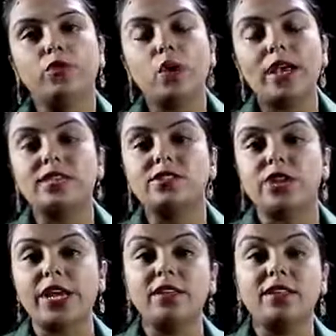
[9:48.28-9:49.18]

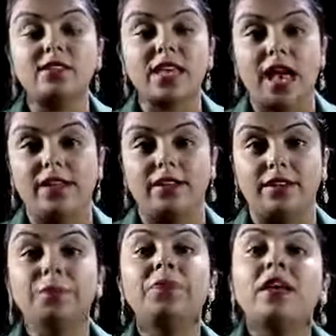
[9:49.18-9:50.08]
extract this iron.
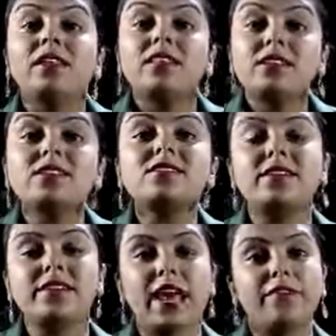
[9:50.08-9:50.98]
This is
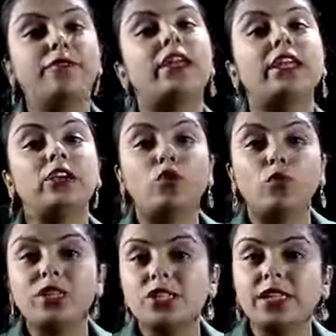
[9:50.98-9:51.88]
the time when
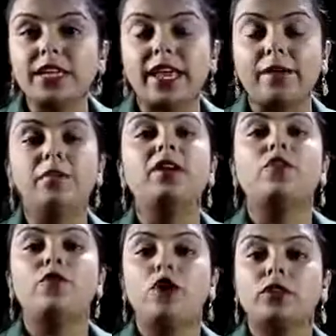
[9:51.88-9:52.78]
innovation came
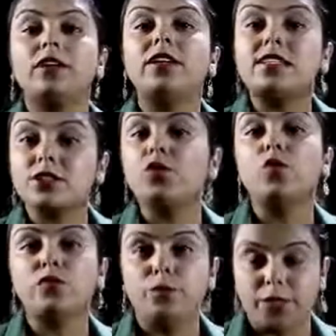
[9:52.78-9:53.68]
for the rescue
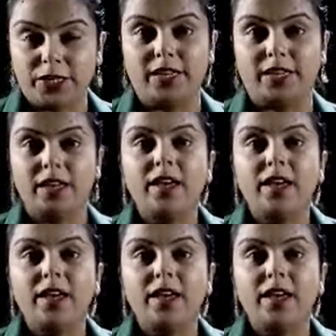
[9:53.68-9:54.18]
of Britain.